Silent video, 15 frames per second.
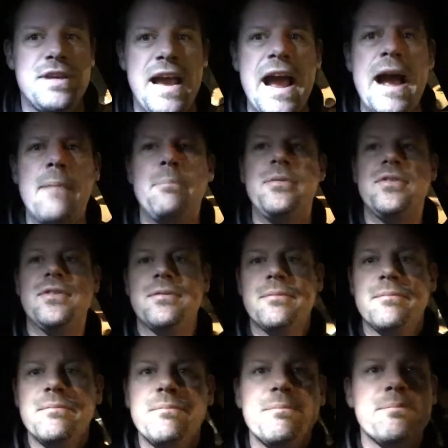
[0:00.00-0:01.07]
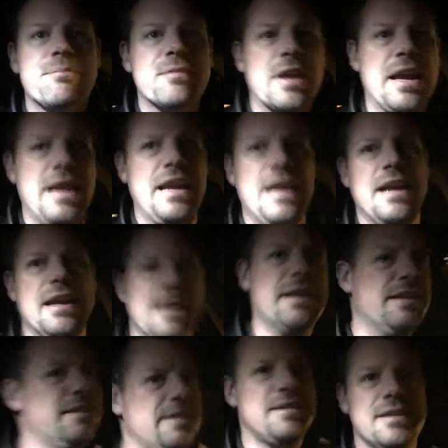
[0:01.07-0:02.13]
gaps,
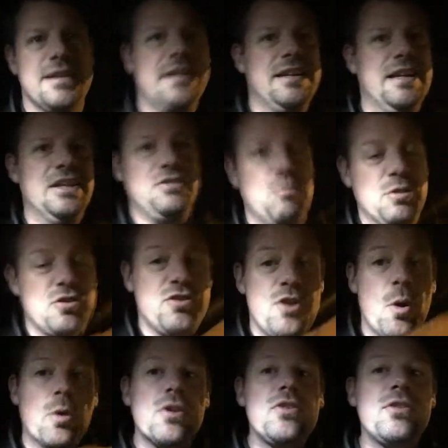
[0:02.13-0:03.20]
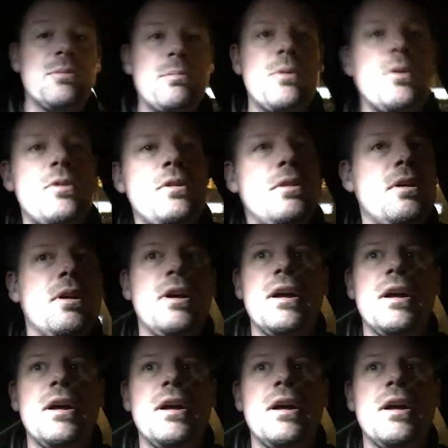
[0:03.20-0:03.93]
and it was noticeable.